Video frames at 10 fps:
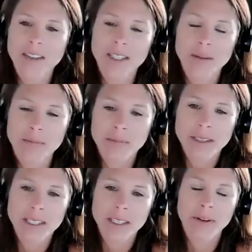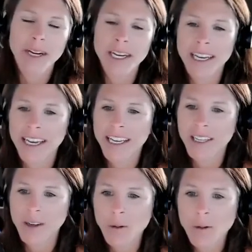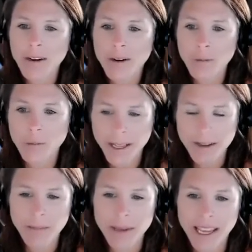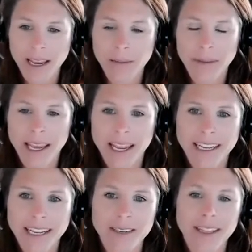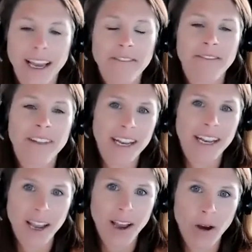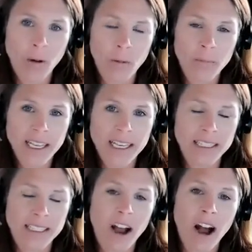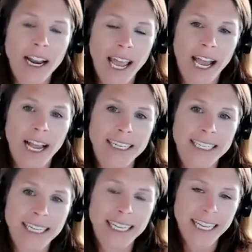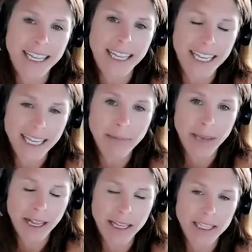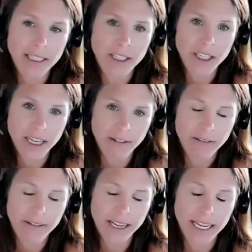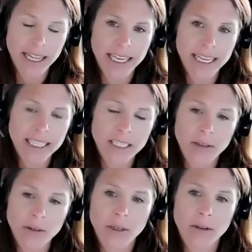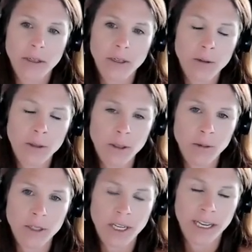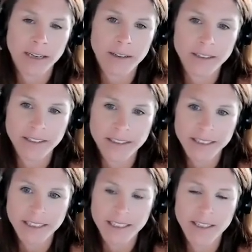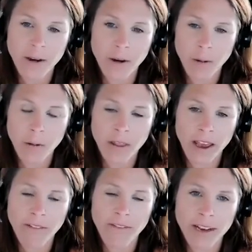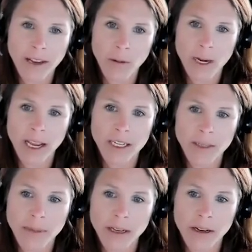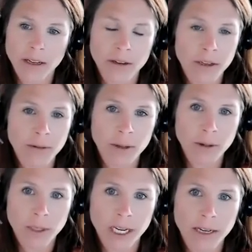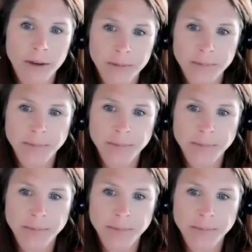So Sabrina, your welcome campaign, so that video is not actually in the email, it's a GIF. It links to your YouTube channel. So that video would actually be on your YouTube channel.